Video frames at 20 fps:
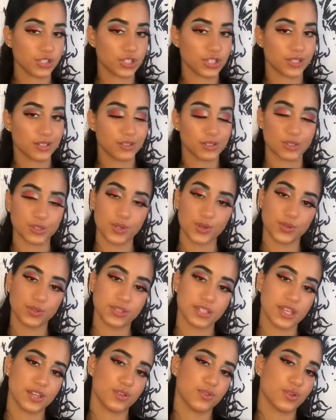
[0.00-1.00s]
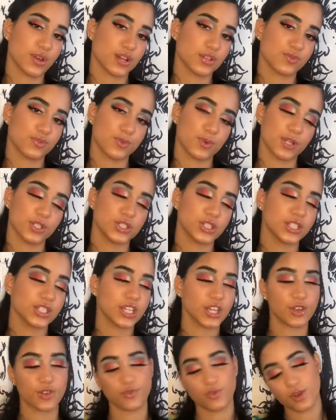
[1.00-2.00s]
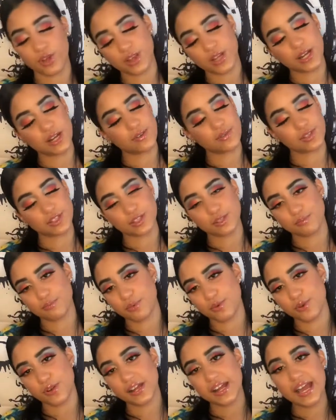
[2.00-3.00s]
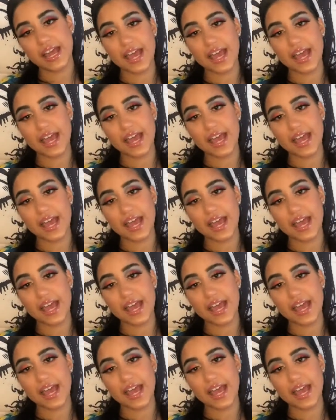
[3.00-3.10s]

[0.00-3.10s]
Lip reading: it. So thank you guys for watching. Thank you for all the love and support